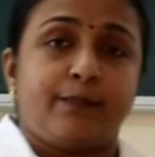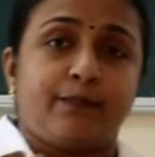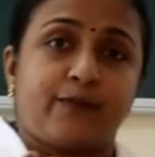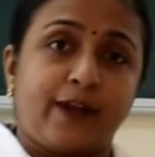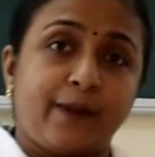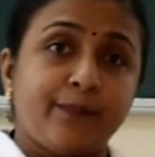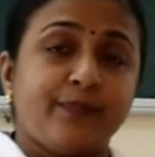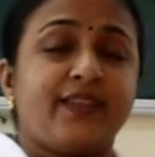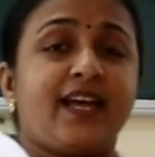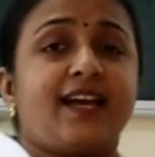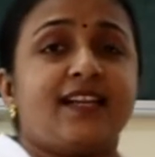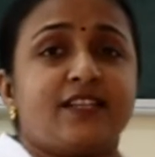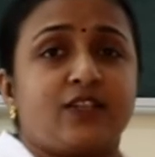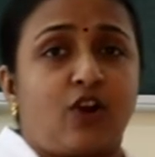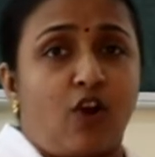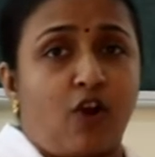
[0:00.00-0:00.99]
From
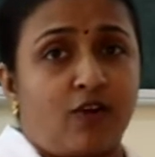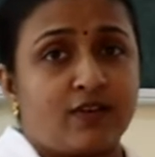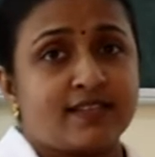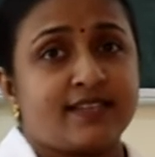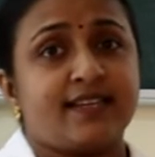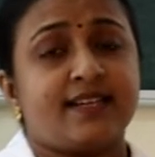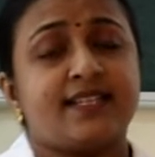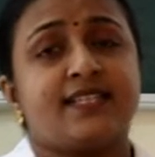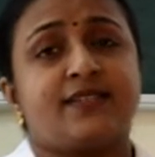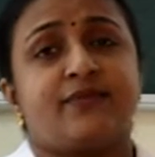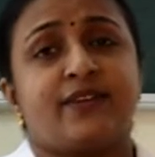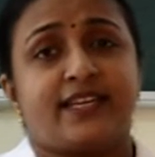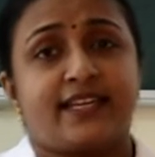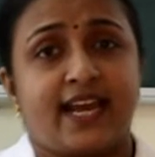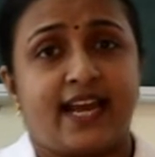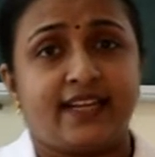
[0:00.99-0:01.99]
that causes
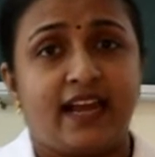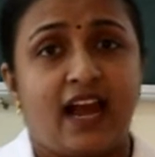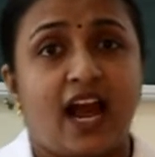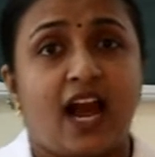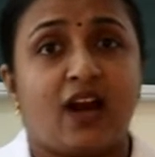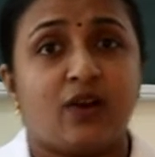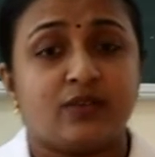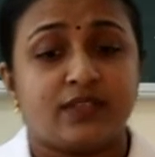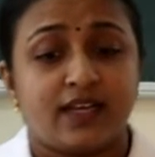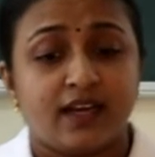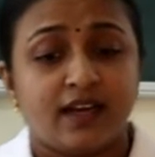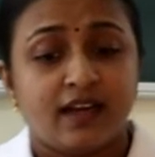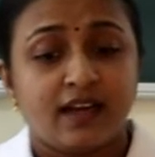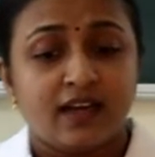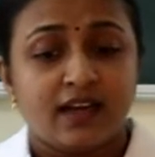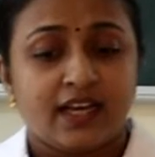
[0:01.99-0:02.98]
we can have
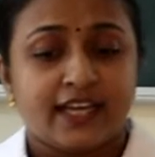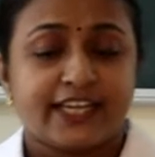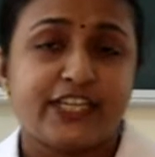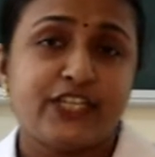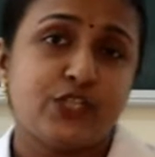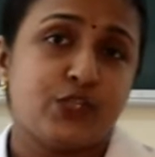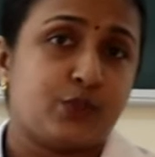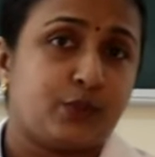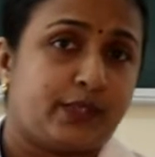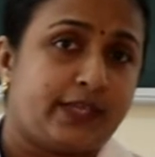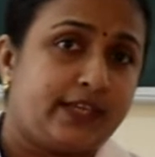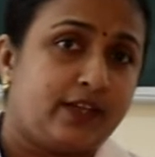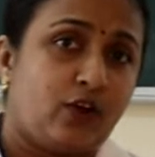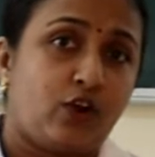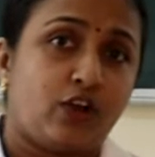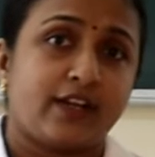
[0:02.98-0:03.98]
the
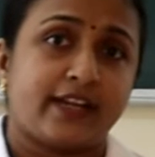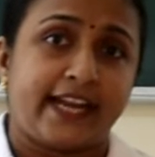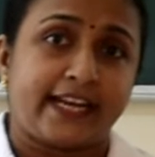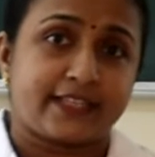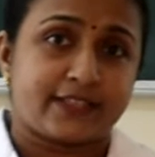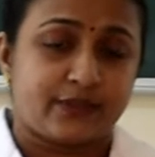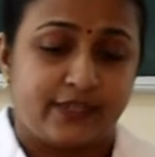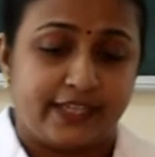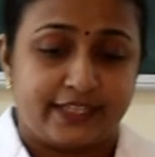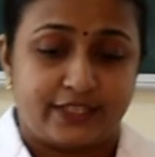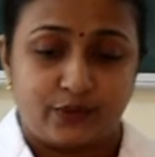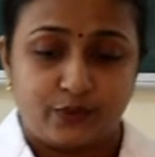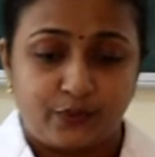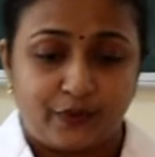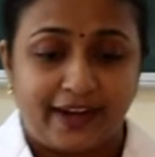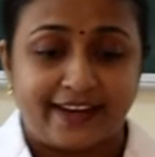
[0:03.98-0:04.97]
injury or
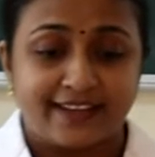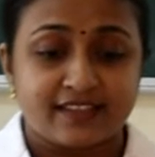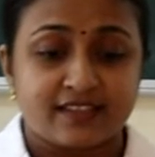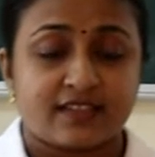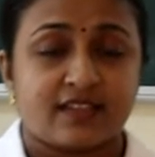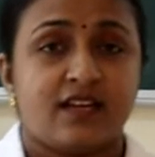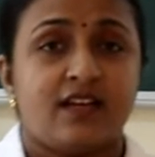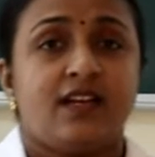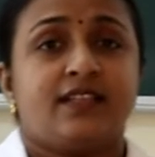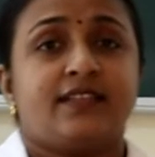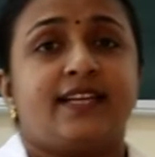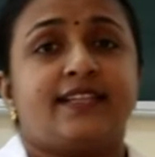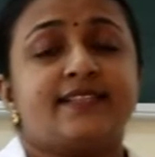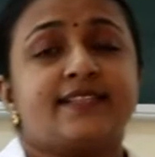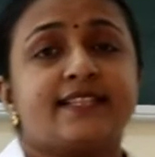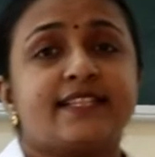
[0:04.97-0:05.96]
exudative phase,
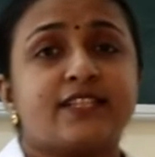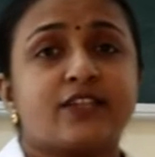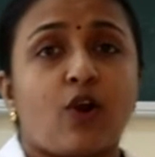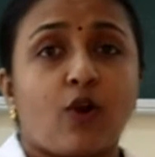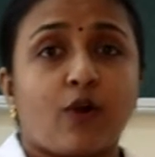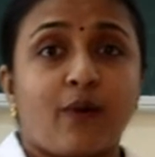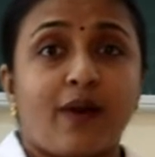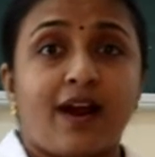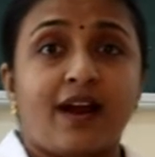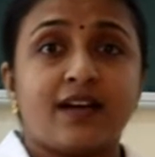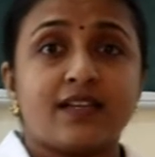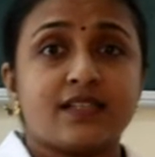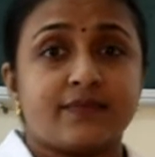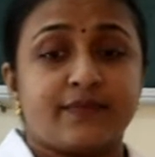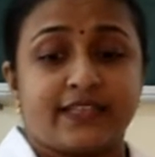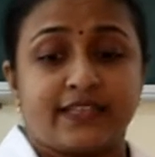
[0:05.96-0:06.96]
that is it
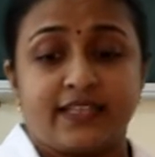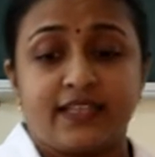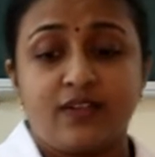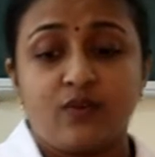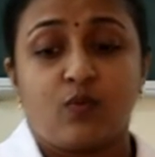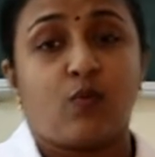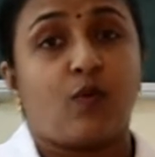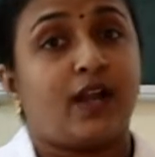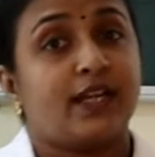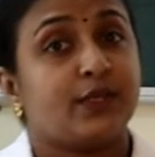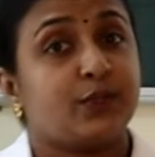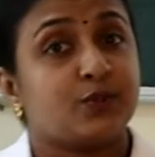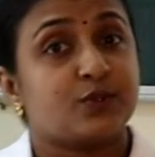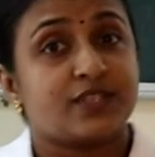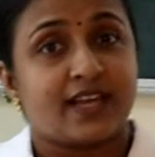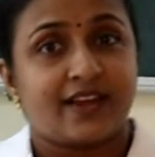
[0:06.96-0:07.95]
occurs within 1
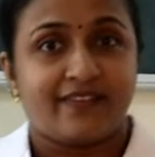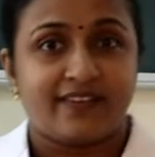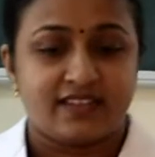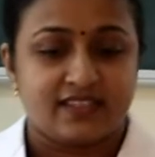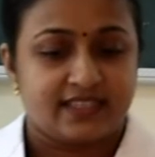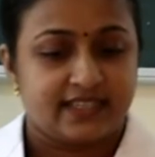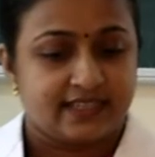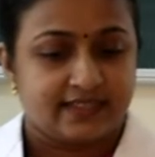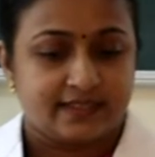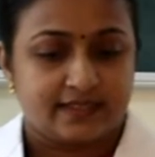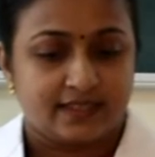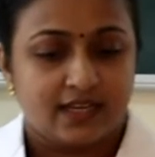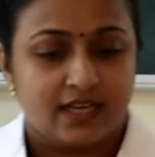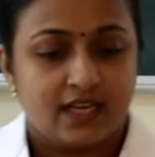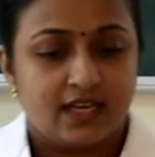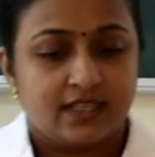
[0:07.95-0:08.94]
to 7 days.
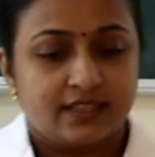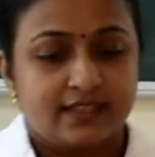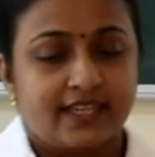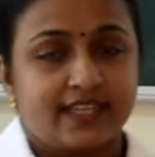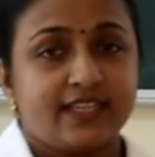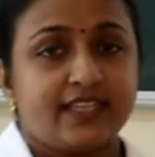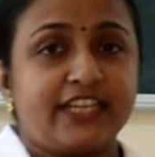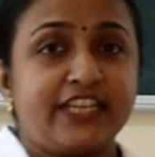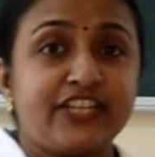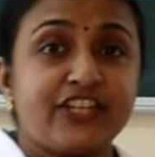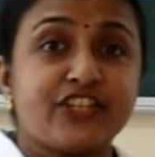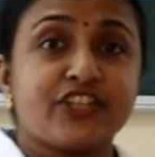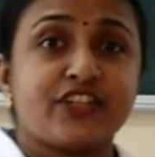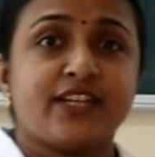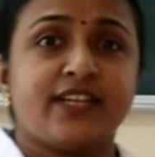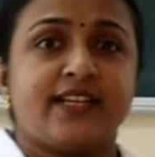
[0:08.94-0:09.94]
Then
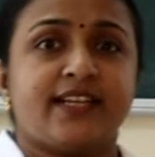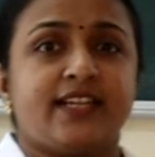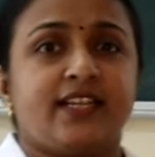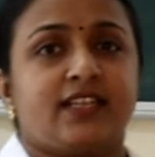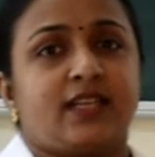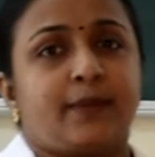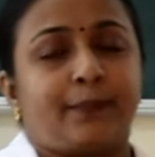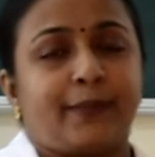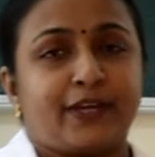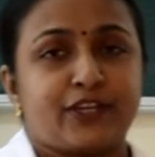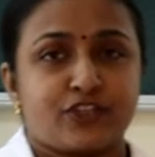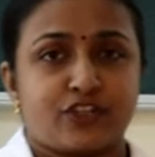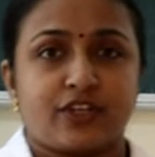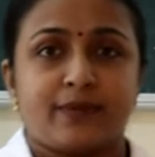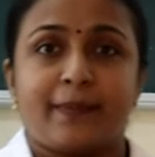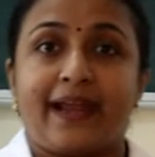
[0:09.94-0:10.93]
initially the
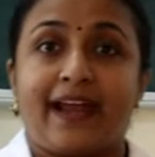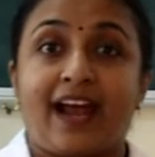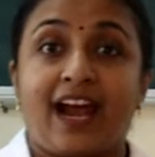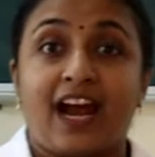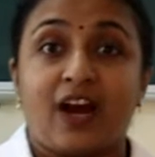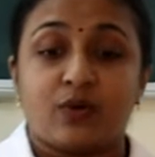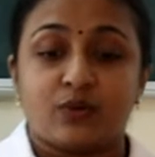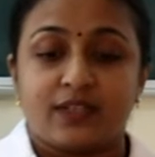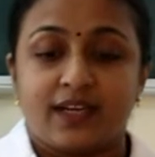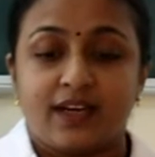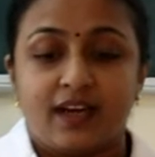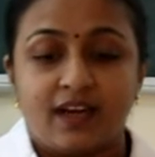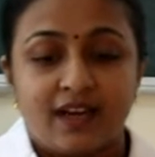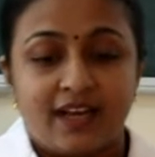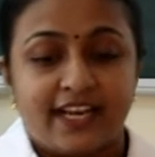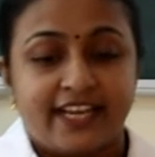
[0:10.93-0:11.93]
patient may have
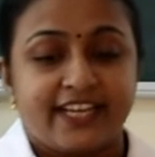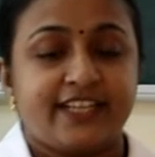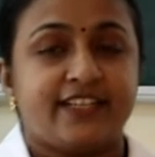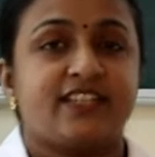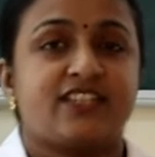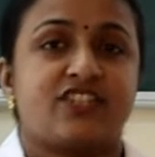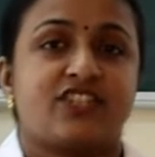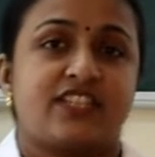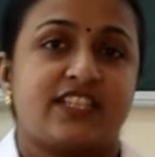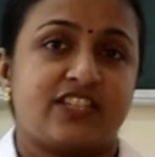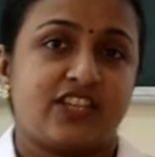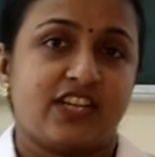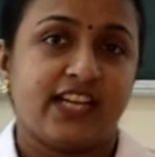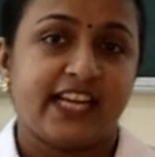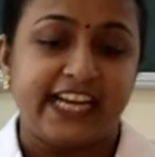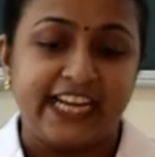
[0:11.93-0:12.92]
the
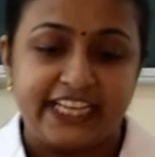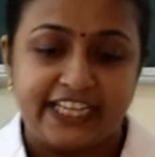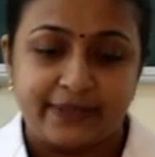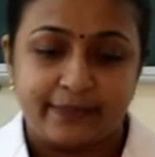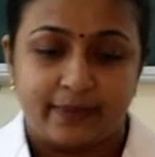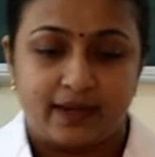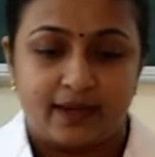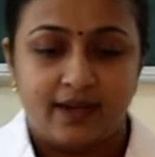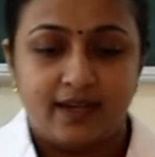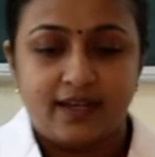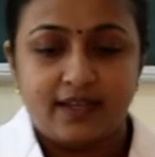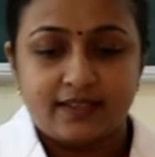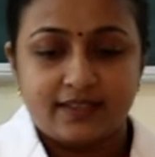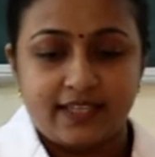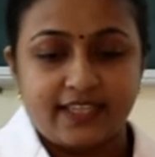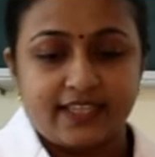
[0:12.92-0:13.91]
interstitial edema.
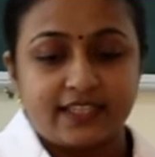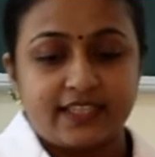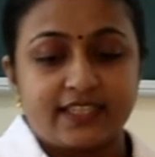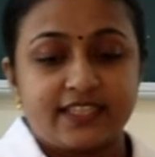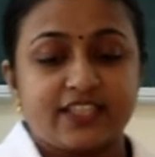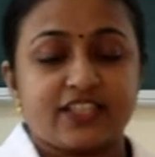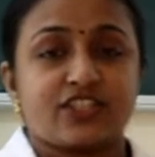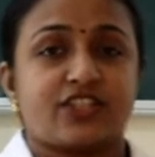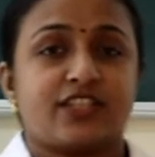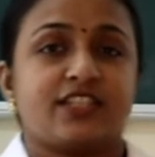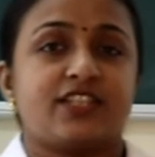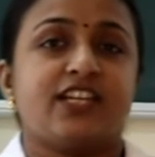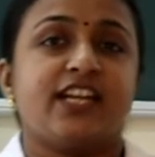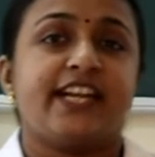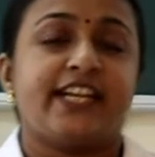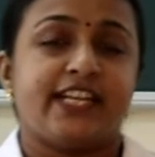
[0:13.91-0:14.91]
Then
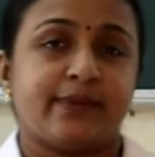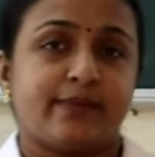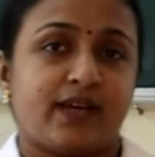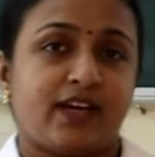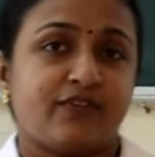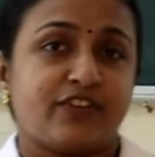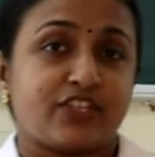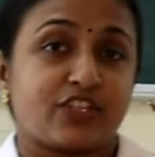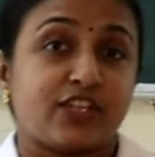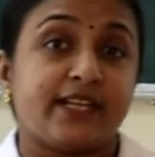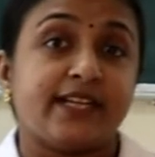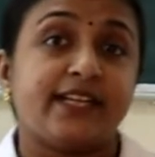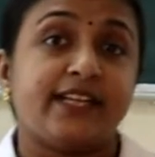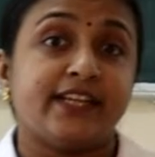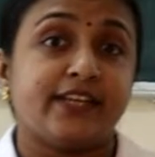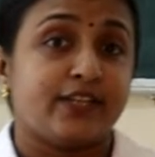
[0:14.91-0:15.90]
interstitial edema which
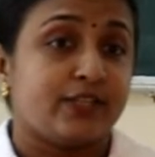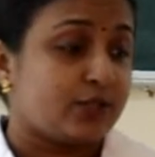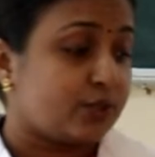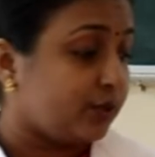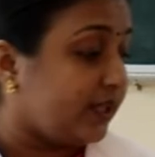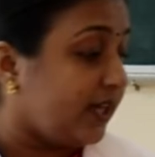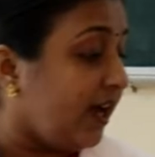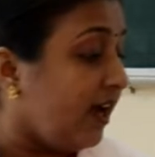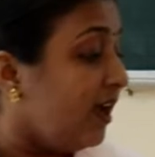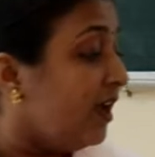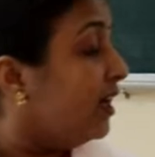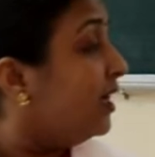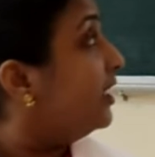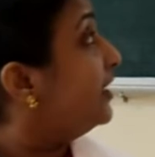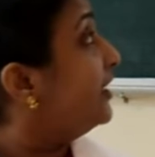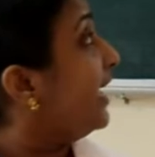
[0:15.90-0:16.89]
leading into the
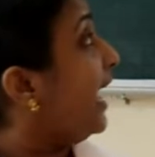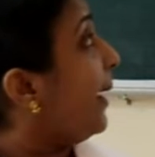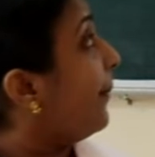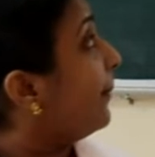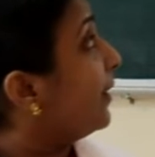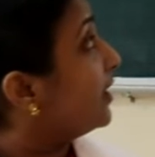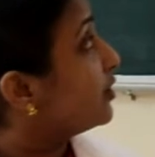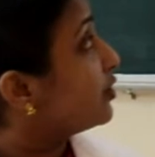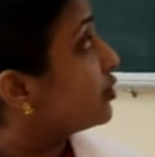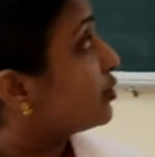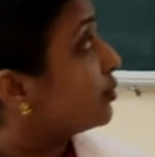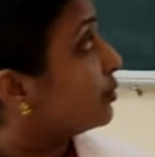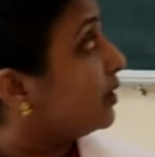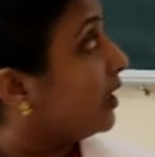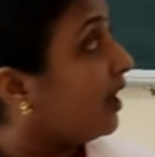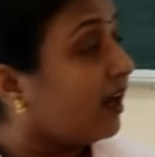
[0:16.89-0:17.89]
damage
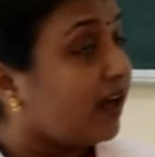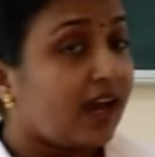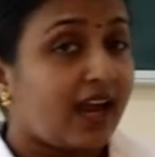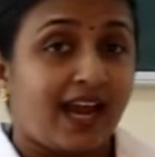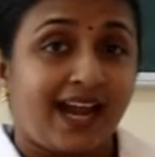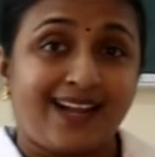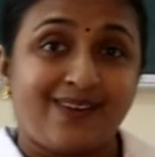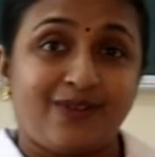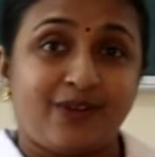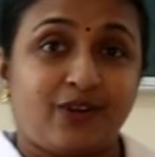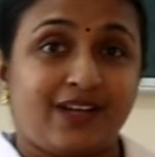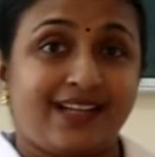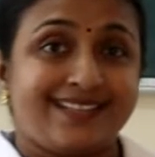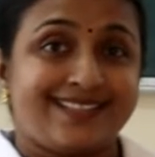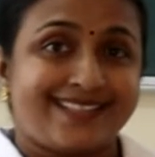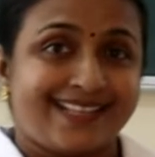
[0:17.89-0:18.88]
to the
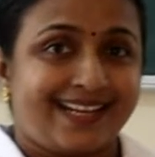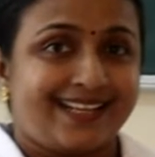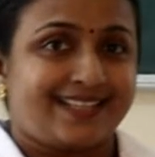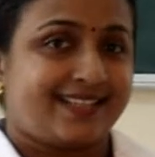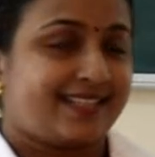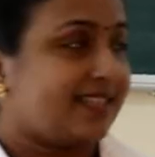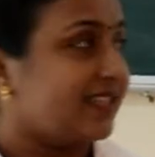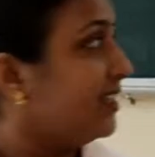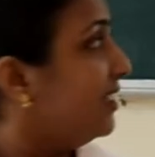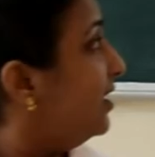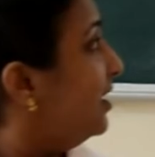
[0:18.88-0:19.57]
alveoli cells.